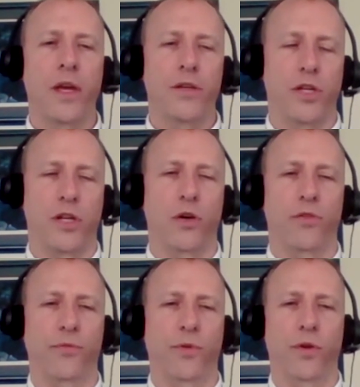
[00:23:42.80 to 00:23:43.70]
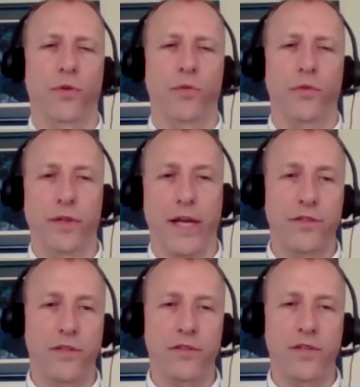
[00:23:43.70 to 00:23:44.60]
to go through
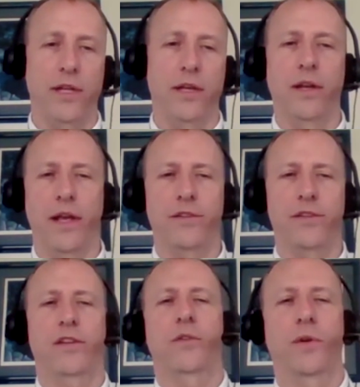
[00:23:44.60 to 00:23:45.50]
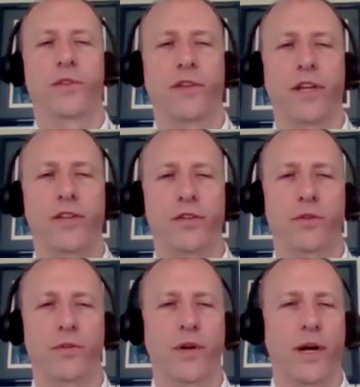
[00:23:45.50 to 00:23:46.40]
lessons in a Cessna one
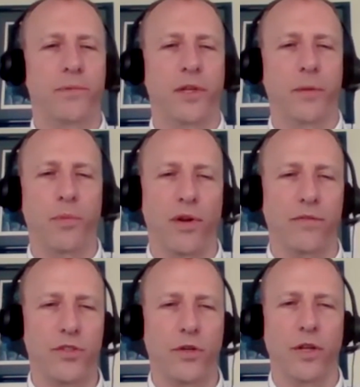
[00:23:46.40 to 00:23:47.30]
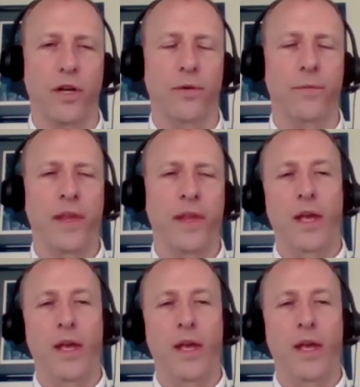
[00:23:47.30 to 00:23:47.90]
seventy-two up to the point of solo,